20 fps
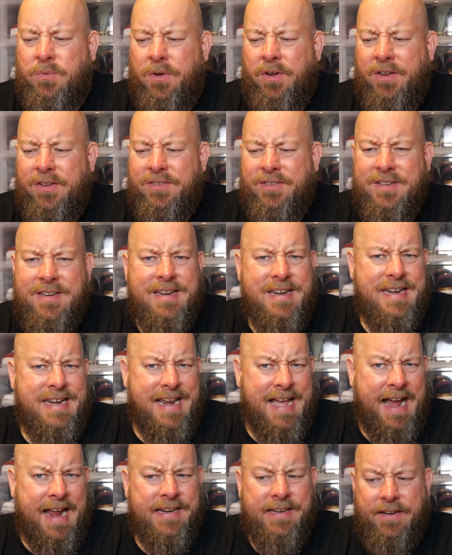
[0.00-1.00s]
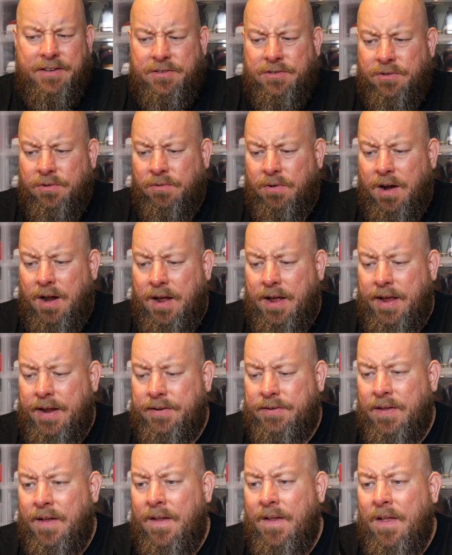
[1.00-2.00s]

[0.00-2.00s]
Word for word: was 92, right?